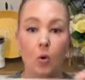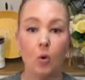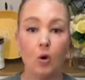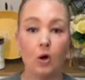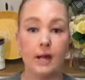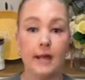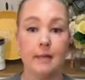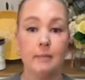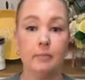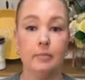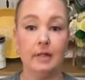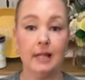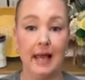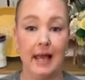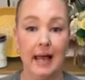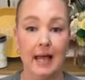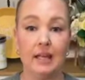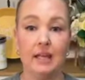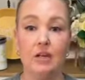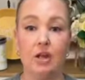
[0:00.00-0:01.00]
or a
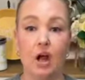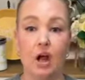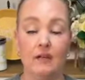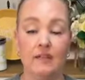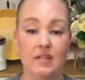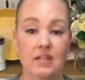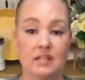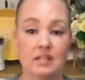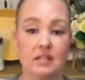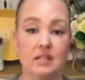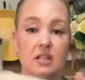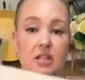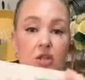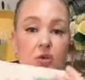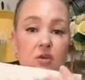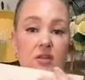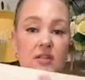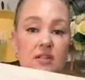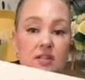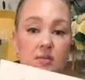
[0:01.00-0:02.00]
black, and obviously
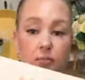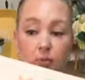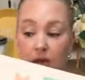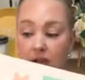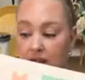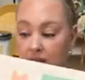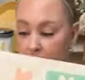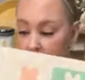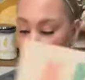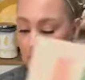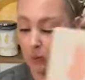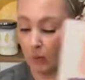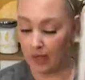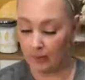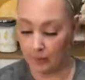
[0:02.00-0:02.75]
you can spray this,